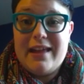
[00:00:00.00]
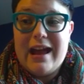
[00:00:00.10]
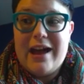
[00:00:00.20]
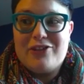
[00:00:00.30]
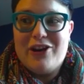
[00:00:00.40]
like
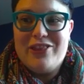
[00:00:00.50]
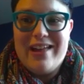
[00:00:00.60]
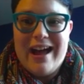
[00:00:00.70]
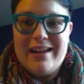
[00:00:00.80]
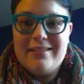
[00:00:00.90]
after
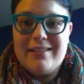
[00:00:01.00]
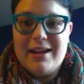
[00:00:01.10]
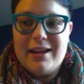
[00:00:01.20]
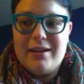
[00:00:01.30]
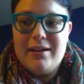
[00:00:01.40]
that,
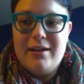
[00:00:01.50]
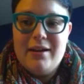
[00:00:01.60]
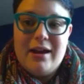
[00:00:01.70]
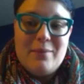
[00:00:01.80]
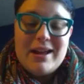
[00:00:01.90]
like
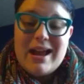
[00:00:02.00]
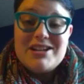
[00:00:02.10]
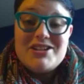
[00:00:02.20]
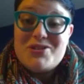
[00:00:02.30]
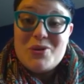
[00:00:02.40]

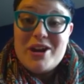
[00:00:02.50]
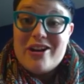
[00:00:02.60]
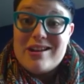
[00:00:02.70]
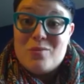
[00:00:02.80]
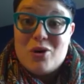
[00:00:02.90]
I just don't care
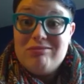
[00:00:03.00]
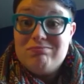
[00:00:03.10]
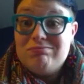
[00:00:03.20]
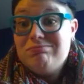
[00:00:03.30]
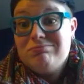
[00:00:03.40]
anymore.
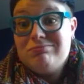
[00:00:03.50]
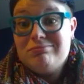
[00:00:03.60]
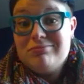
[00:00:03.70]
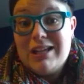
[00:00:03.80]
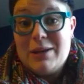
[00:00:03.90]

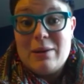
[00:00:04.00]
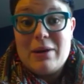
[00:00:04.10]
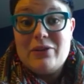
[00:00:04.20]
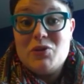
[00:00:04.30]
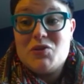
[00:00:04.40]
My
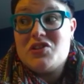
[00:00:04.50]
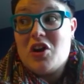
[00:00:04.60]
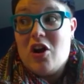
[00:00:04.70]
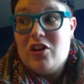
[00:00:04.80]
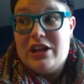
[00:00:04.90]
brain loses
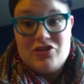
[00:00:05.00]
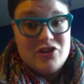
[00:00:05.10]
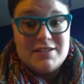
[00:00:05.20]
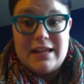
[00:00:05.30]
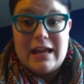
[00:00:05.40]
all
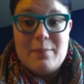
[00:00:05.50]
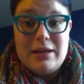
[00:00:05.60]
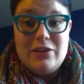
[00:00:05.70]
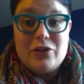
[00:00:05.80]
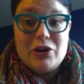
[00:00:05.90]
interest. Like I'm
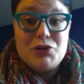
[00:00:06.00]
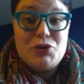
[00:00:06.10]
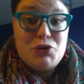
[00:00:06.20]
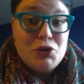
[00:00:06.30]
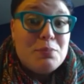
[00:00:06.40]
either
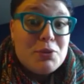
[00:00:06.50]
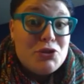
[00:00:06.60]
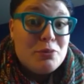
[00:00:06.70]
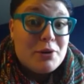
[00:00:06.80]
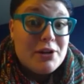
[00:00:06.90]
super
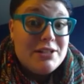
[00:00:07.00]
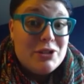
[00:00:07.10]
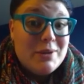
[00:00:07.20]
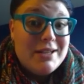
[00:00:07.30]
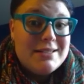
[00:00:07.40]

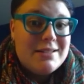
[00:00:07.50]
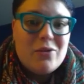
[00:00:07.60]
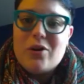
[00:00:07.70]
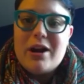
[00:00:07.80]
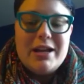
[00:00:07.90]
into it
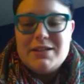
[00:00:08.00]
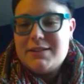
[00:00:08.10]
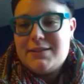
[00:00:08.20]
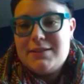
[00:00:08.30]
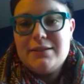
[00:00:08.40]
or I
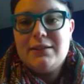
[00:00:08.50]
just